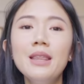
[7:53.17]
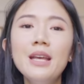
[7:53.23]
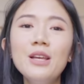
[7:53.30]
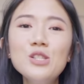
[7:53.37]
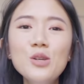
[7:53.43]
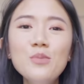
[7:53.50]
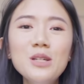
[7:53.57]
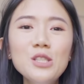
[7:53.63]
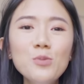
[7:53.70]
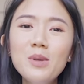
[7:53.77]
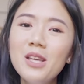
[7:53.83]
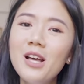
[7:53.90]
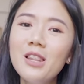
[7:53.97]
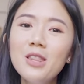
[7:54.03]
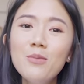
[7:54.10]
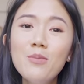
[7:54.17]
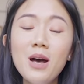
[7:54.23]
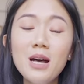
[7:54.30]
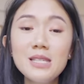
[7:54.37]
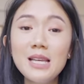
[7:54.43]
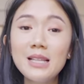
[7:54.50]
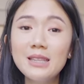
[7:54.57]
Thank you so much, Beyond the
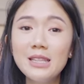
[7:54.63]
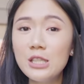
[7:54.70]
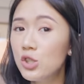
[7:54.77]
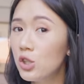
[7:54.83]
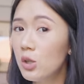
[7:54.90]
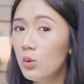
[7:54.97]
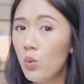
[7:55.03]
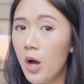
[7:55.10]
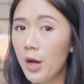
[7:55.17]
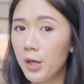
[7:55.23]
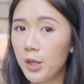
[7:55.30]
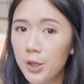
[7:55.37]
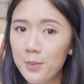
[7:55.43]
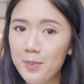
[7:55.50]
Box and Digital Walker